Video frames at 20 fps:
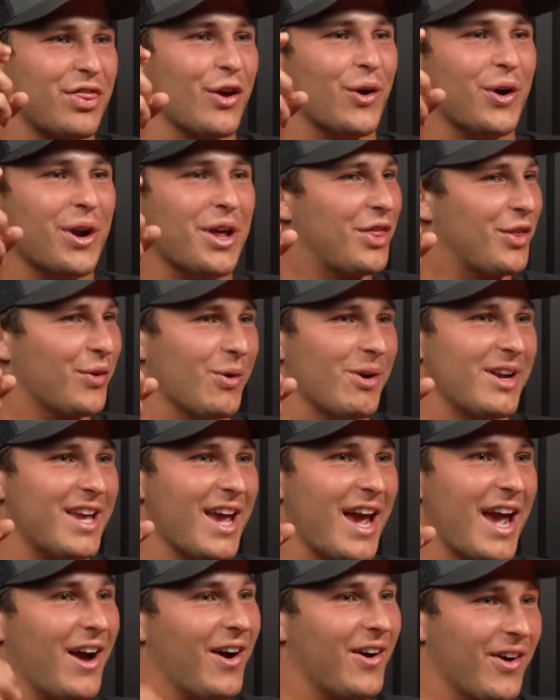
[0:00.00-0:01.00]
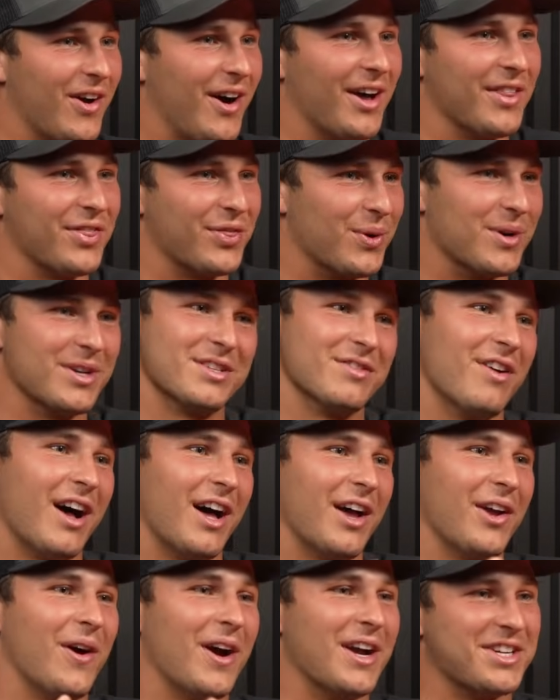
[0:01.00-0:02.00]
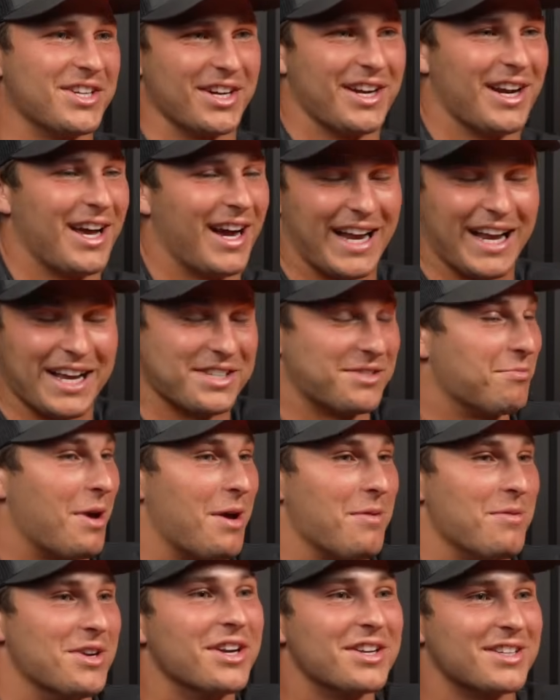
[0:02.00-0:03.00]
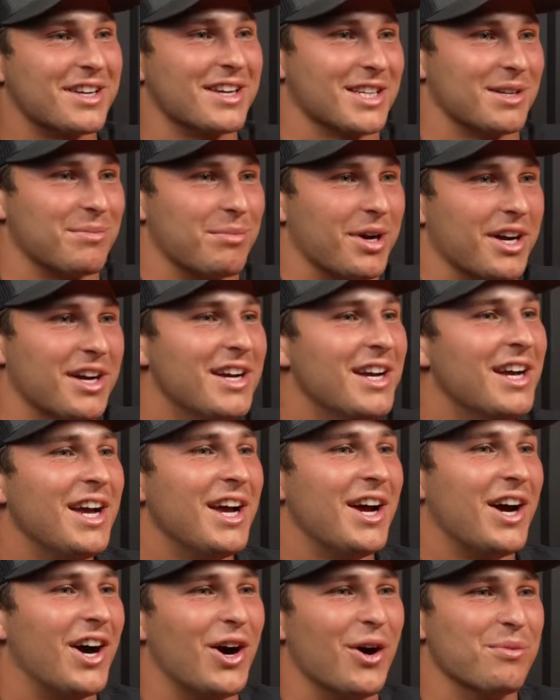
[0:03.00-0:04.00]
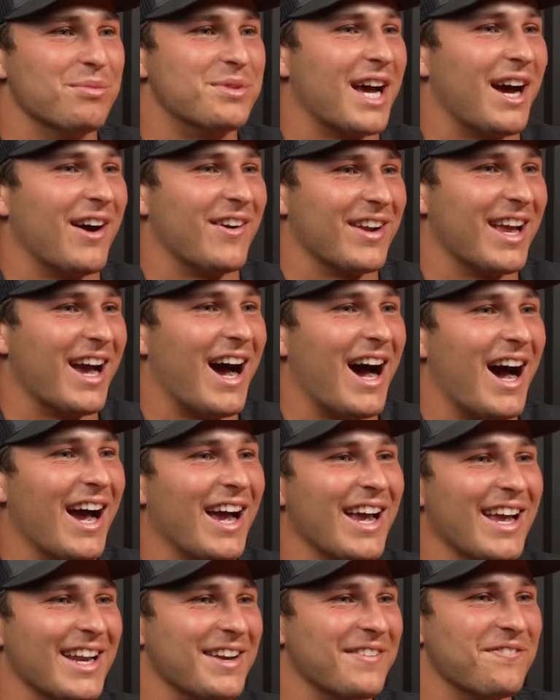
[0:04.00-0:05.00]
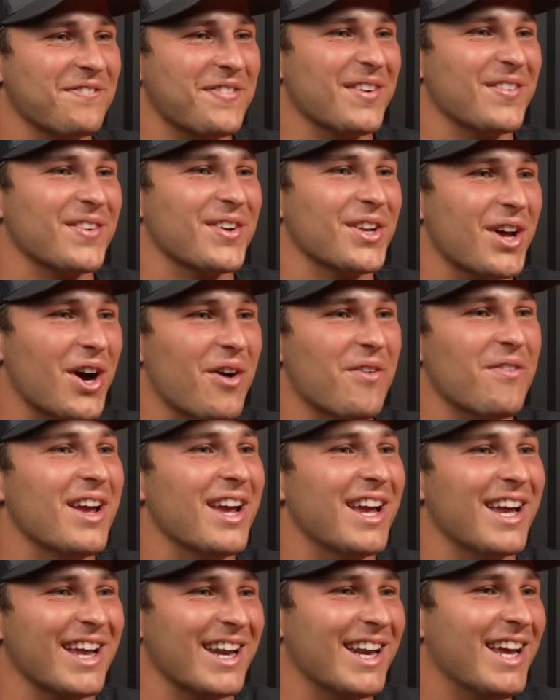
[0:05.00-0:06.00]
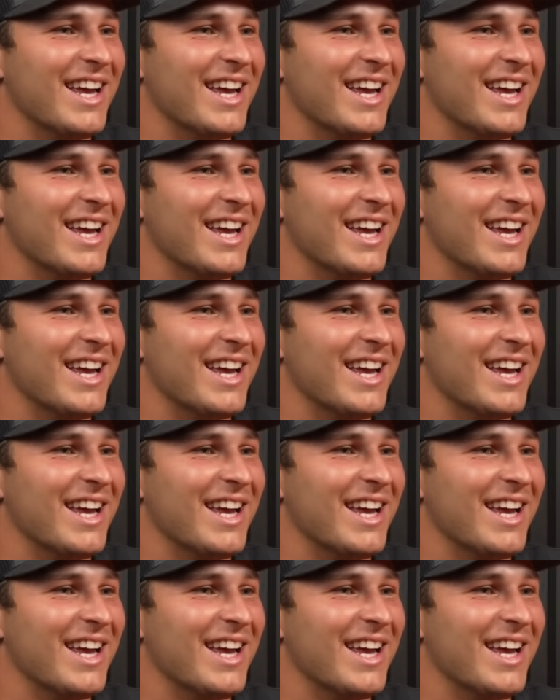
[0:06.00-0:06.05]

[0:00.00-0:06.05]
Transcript: $33K on three's evaluation. I guess maybe just because I'm a hometown guy and people know me, and